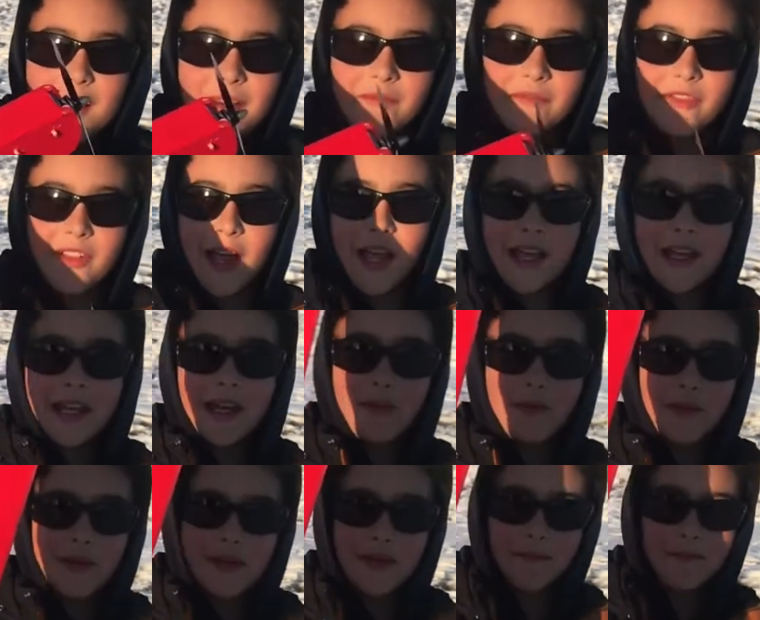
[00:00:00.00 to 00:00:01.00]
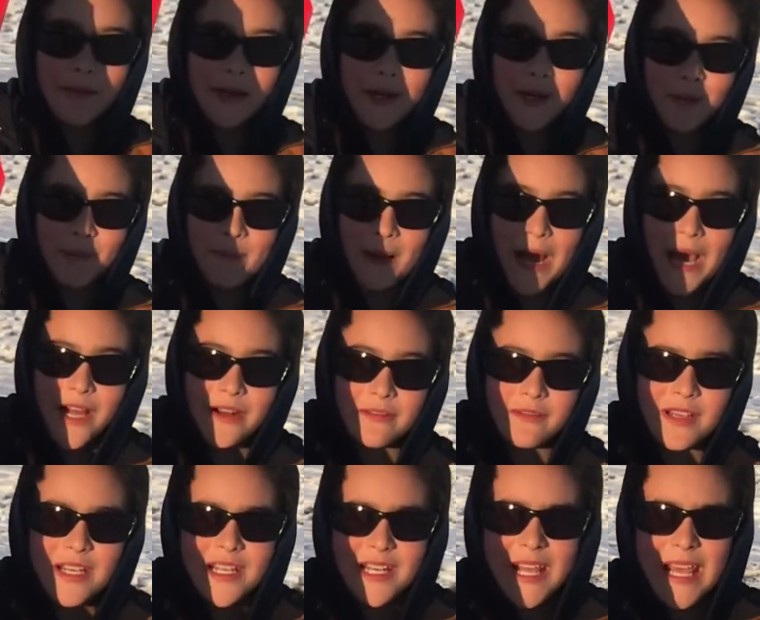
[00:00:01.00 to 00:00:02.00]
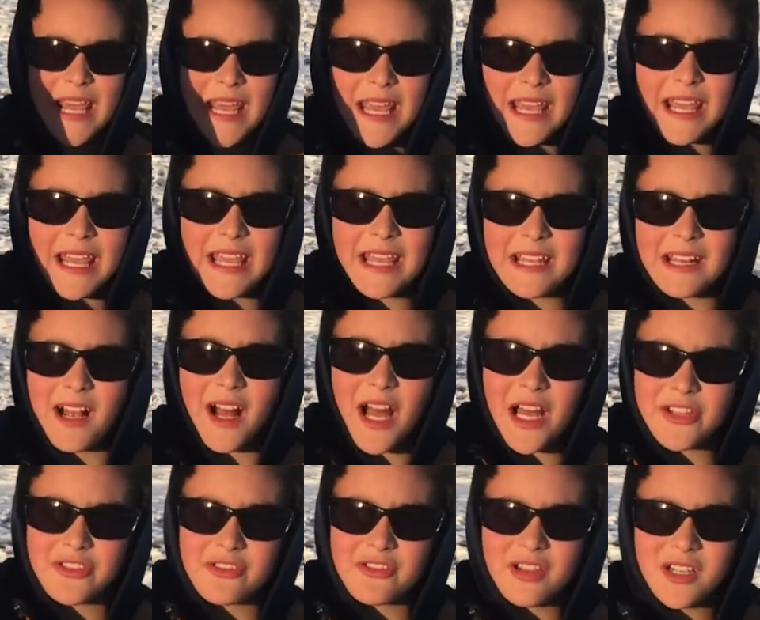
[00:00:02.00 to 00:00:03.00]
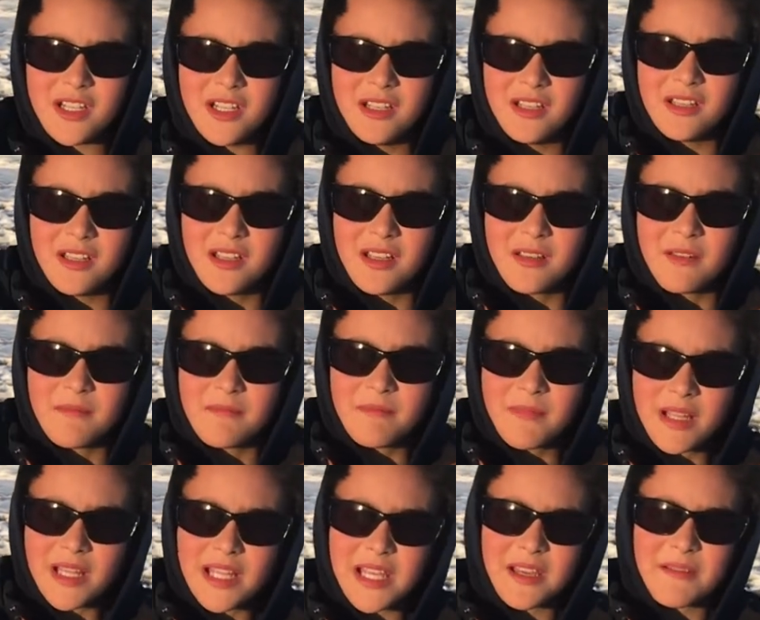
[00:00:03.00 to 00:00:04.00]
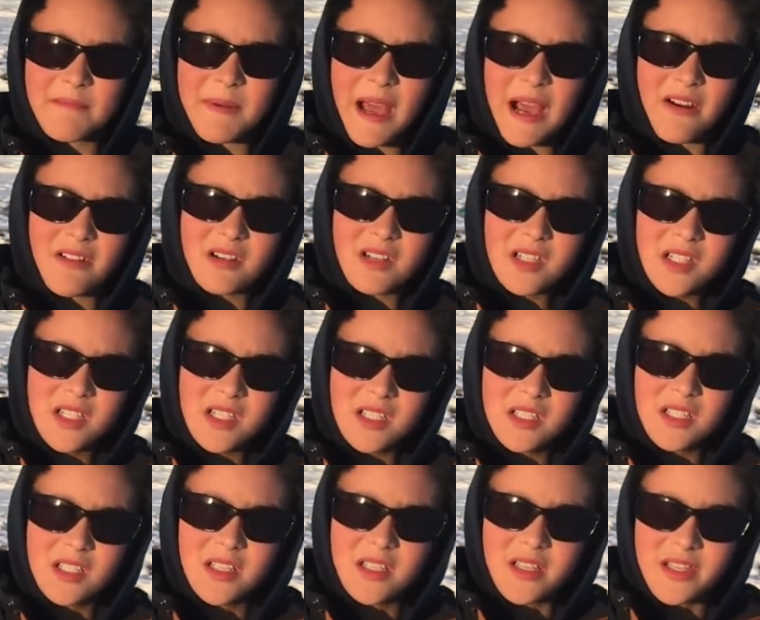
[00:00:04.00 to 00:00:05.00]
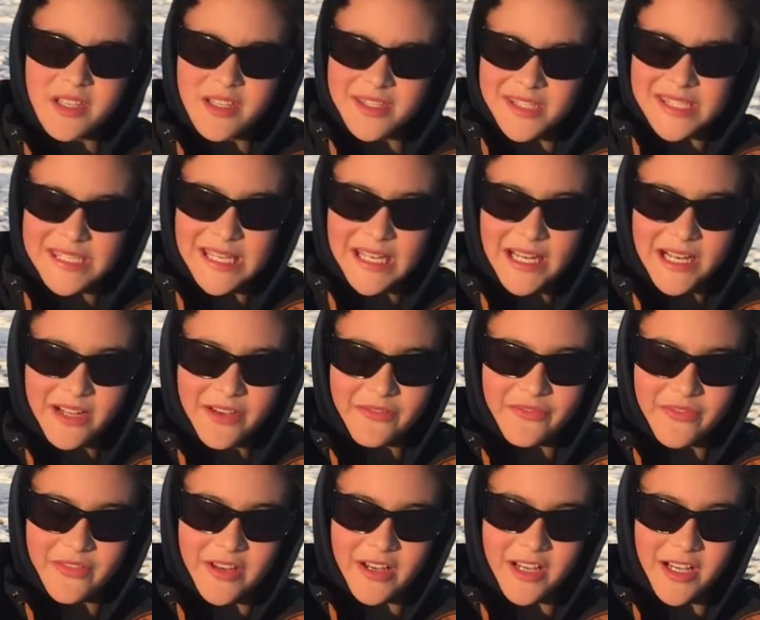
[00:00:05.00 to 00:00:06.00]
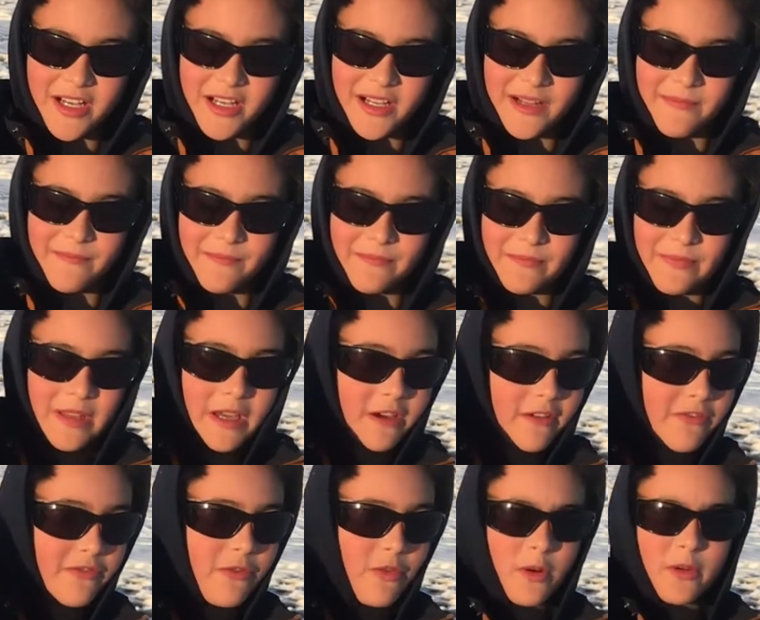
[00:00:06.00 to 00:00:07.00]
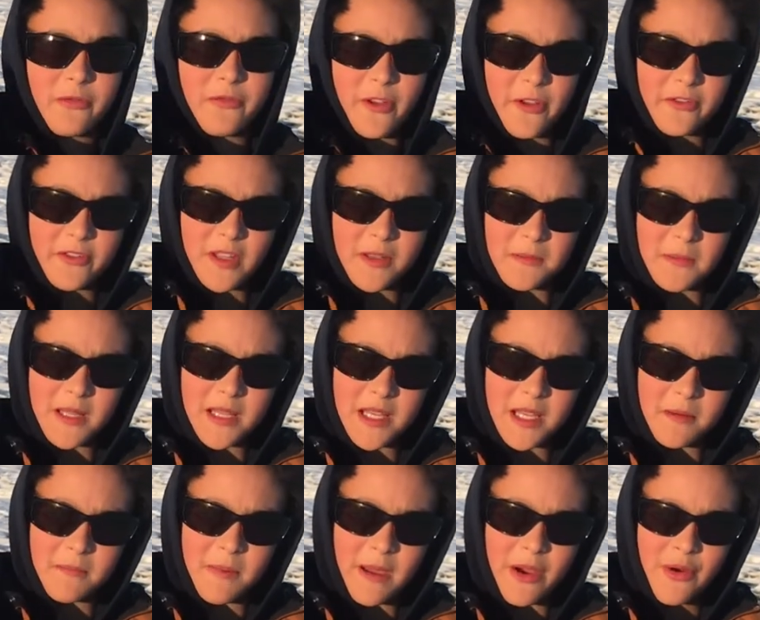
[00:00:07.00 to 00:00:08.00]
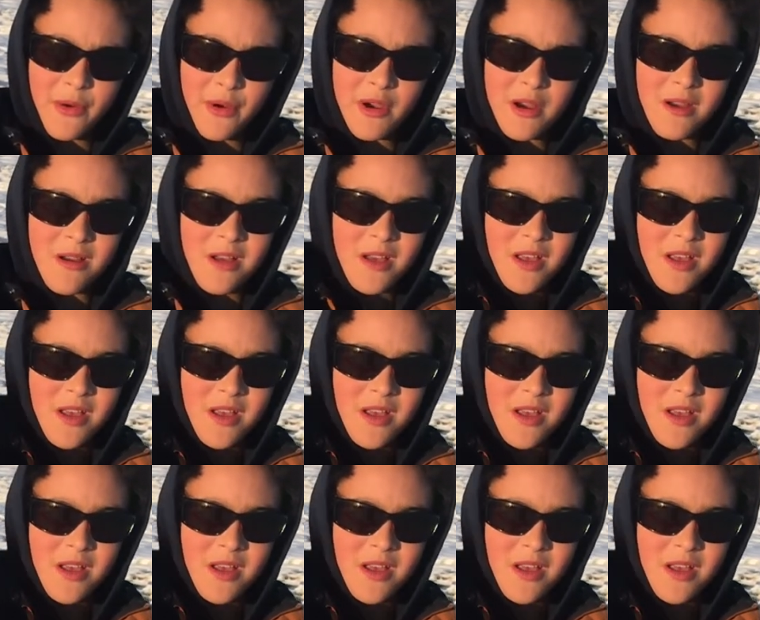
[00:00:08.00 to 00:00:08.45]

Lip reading: flying it with a bigger battery, an 800 milliamp hour instead of a 450 milliamp hour.